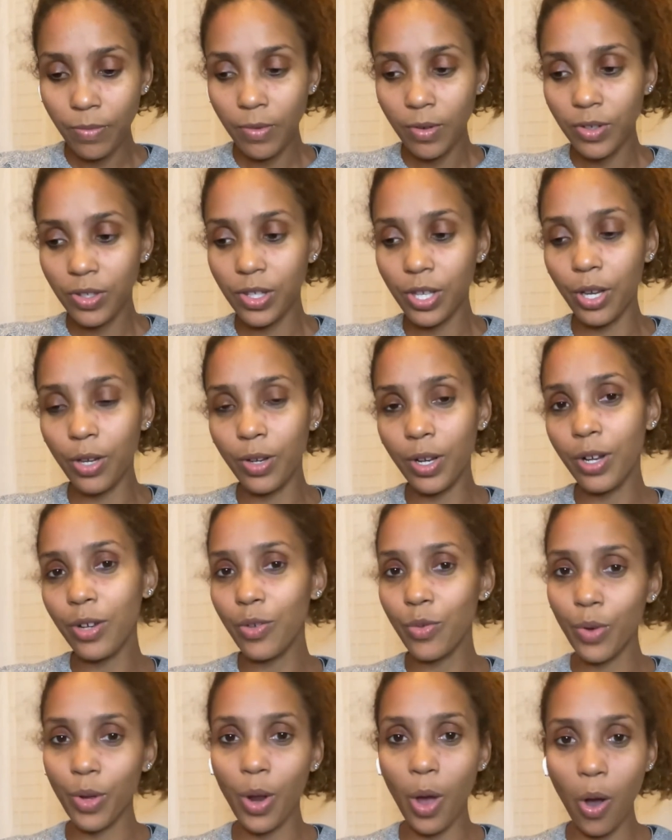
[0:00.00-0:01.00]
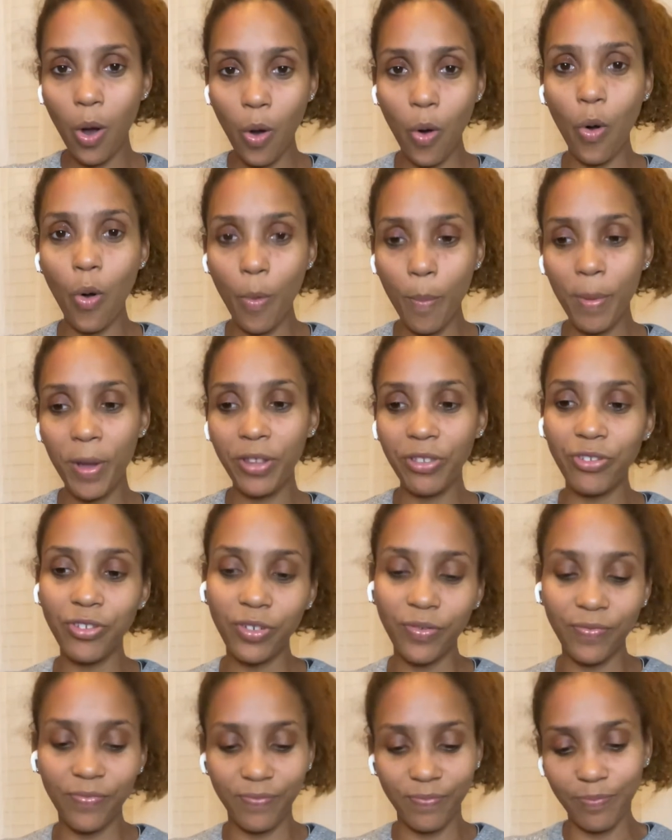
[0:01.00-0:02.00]
So they're doing a whole bunch
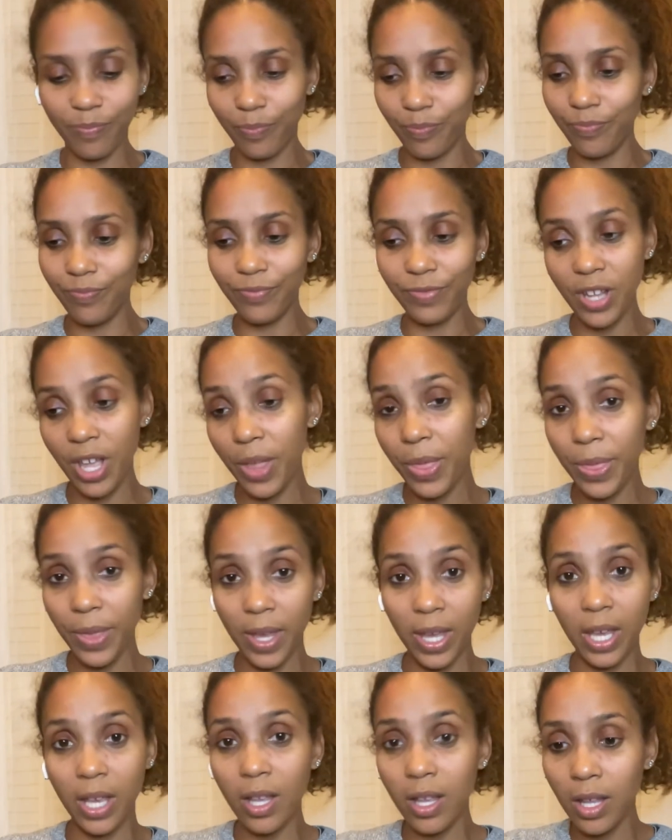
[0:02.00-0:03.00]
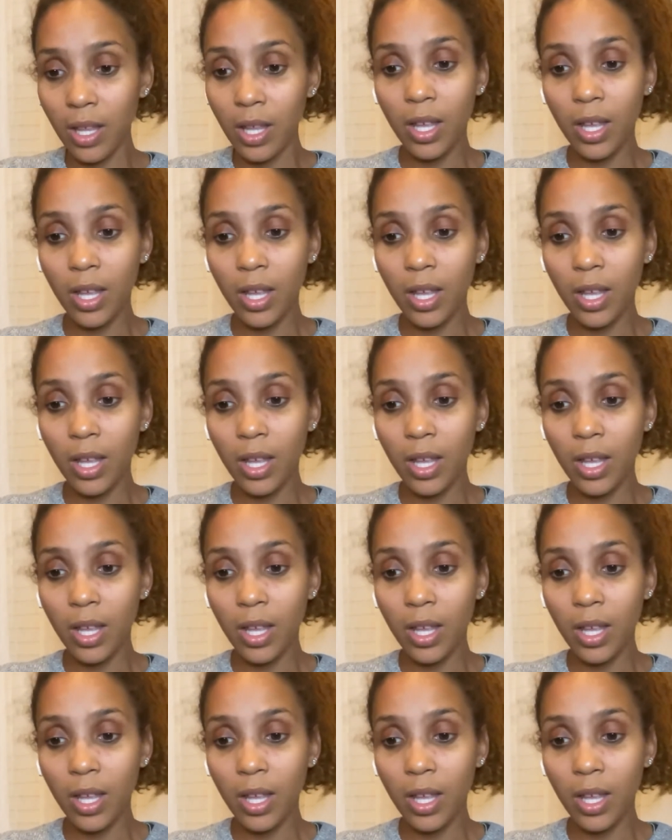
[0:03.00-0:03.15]
of nothing,